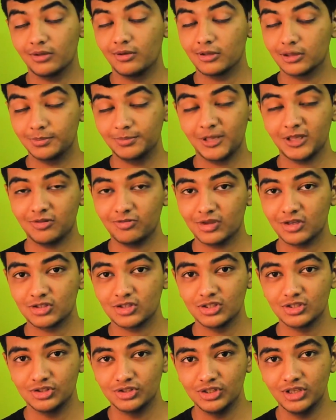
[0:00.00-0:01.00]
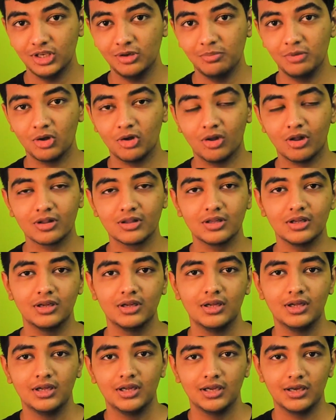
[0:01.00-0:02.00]
specification sheet because
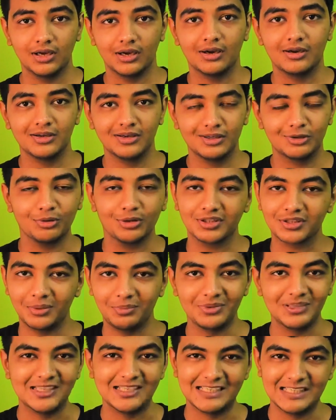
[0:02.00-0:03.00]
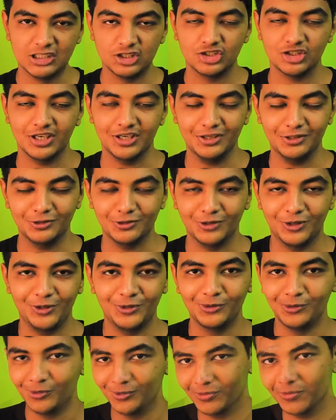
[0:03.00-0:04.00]
it was completely in Chinese, so I
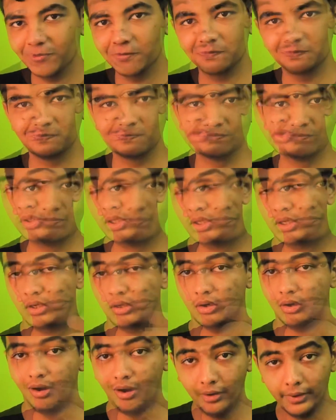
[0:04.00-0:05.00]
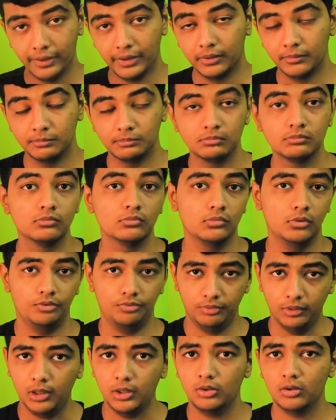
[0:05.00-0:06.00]
don't know. So the Honor, if
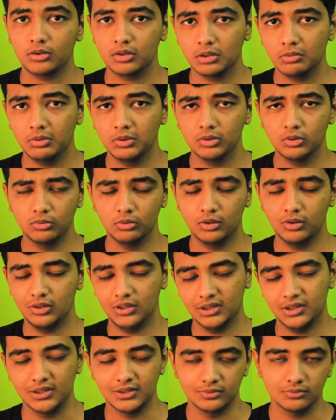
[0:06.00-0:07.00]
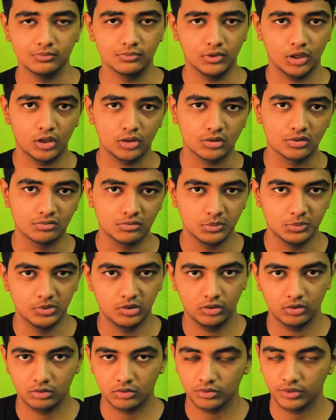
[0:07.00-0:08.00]
we are talking about the Honor, then Honor will be
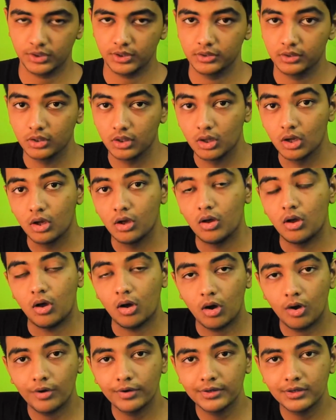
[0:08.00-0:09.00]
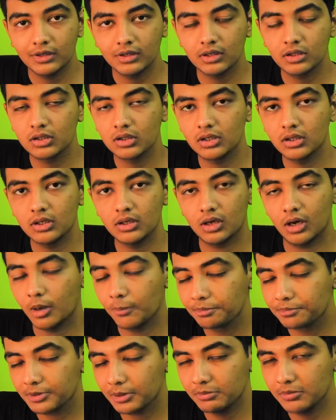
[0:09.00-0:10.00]
also there. Honor's
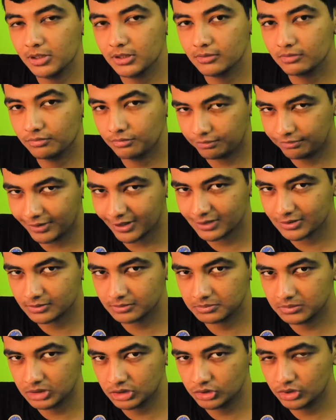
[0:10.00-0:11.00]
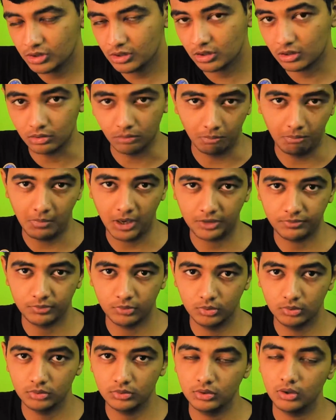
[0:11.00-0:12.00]
upcoming flagship based
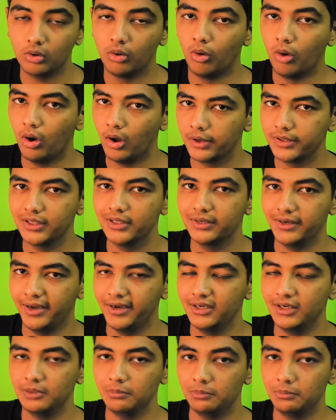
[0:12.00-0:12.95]
smartphone, the Honor 90